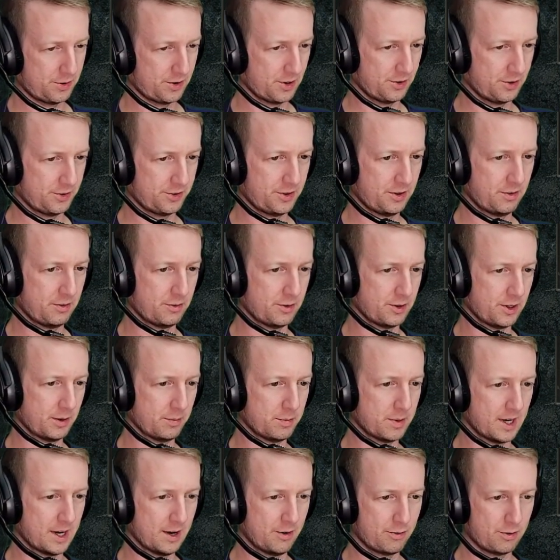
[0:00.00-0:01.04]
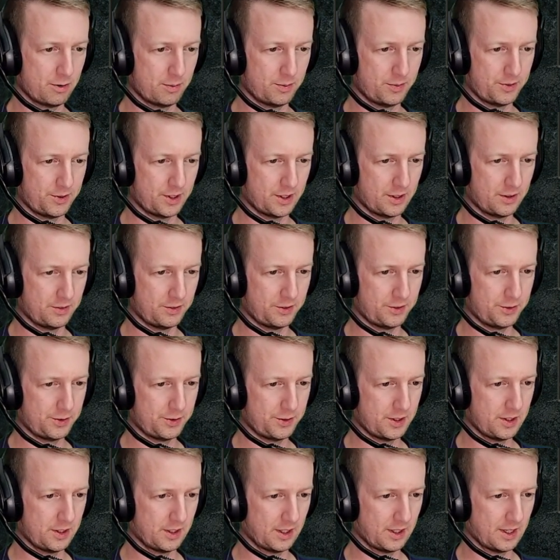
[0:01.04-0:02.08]
Throwers didn't really pay for themselves, nor
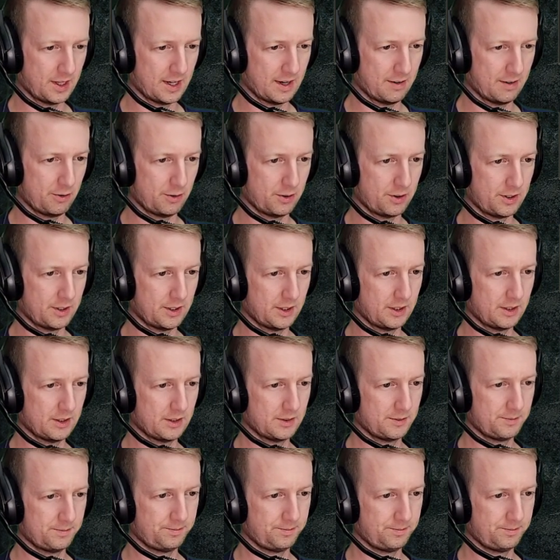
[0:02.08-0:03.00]
did the Cavalry.